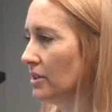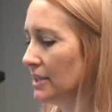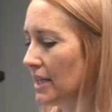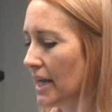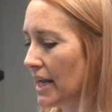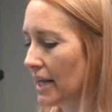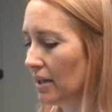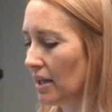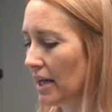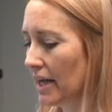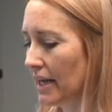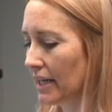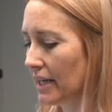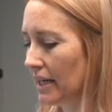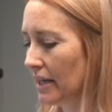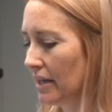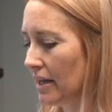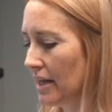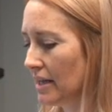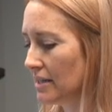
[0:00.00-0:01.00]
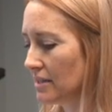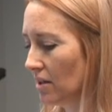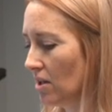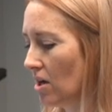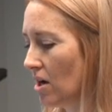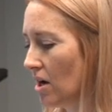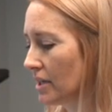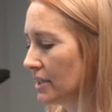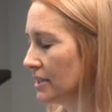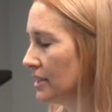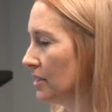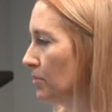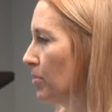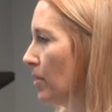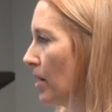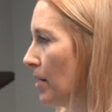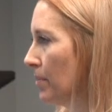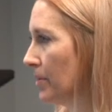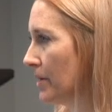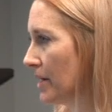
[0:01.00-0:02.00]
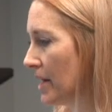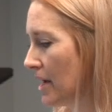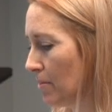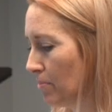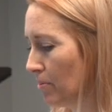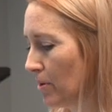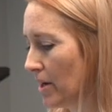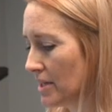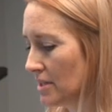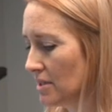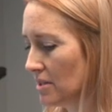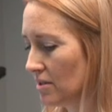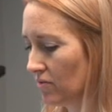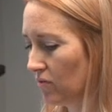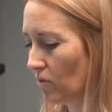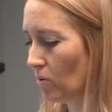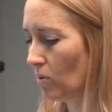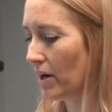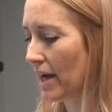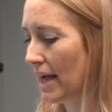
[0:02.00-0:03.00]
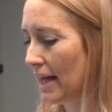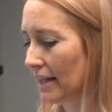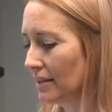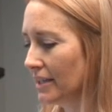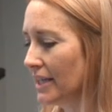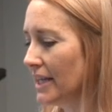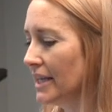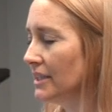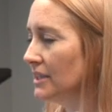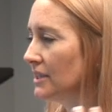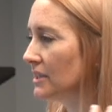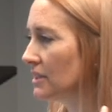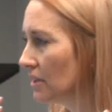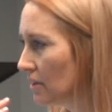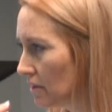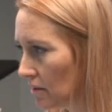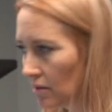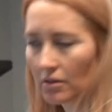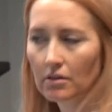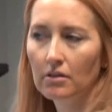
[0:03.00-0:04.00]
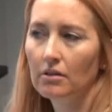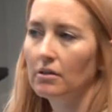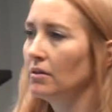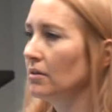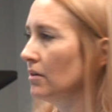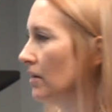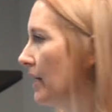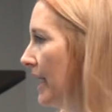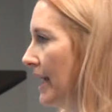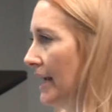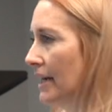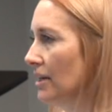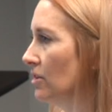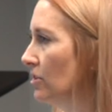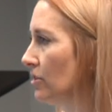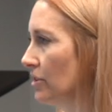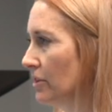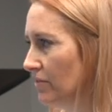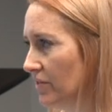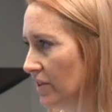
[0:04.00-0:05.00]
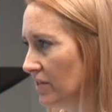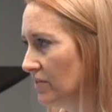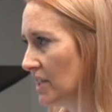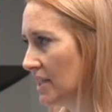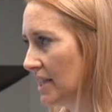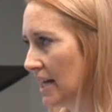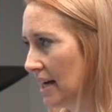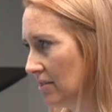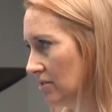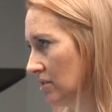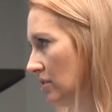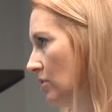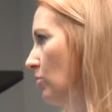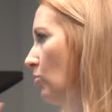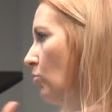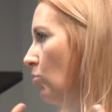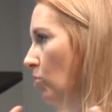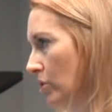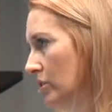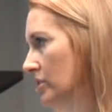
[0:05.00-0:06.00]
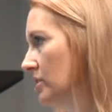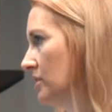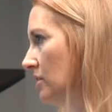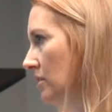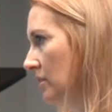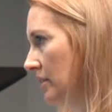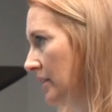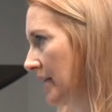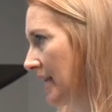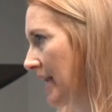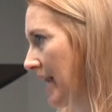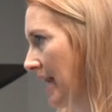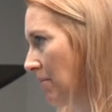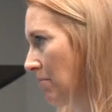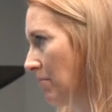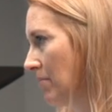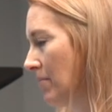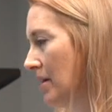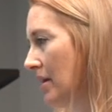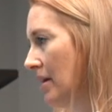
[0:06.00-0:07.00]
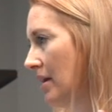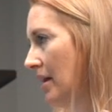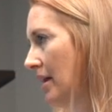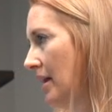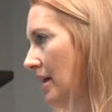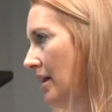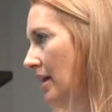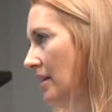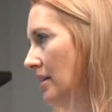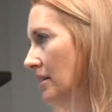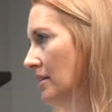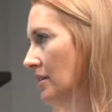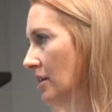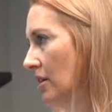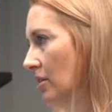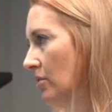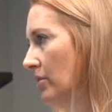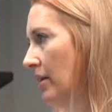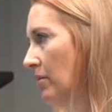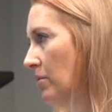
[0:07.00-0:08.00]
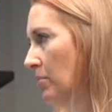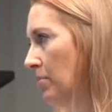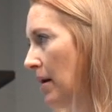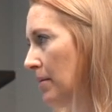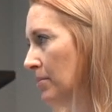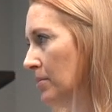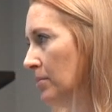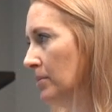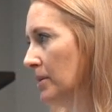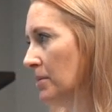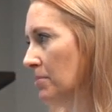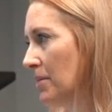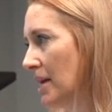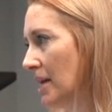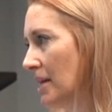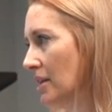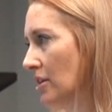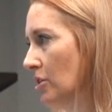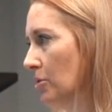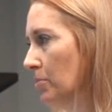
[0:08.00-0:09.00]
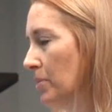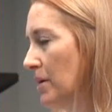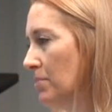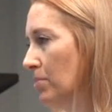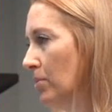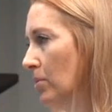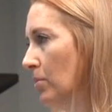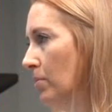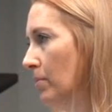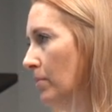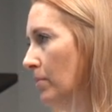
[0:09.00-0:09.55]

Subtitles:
saying like, as long as the property appraises for at least $850,000, we're still in the game. And, that would probably mean your people